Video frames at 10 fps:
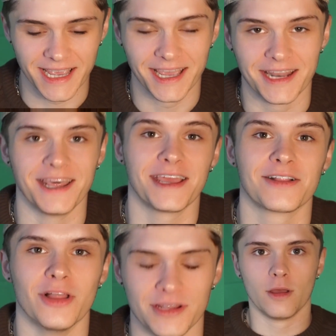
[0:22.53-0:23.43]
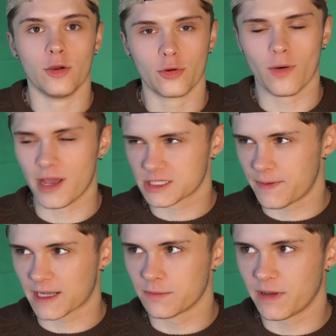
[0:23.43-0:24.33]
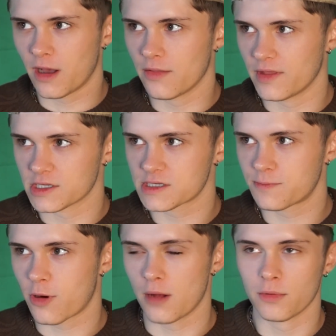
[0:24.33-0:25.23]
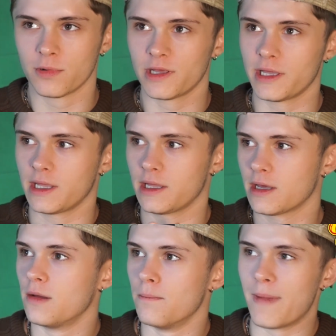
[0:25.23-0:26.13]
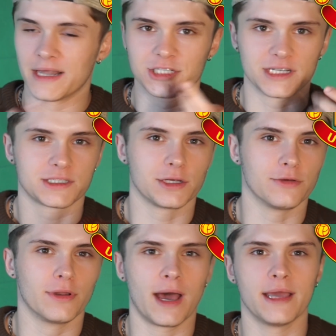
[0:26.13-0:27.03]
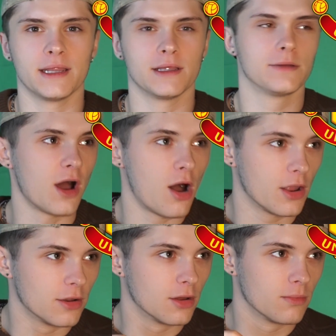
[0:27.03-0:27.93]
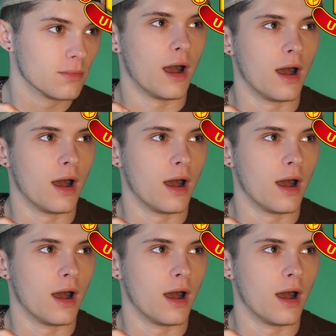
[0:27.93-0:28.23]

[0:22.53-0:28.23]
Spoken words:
in England. Who do I expect to be on this? Probably Manchester United, Tottenham,